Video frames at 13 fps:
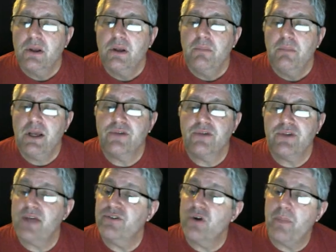because it
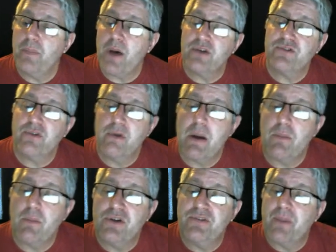has no apostrophe,
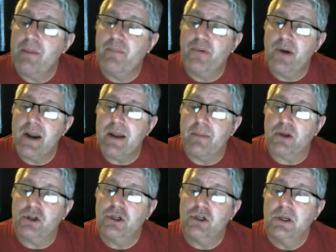remember it's my
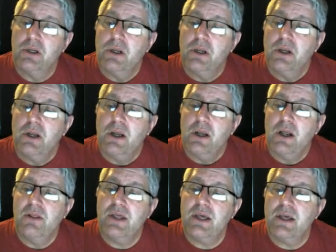pre-image.
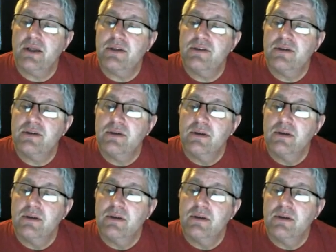And this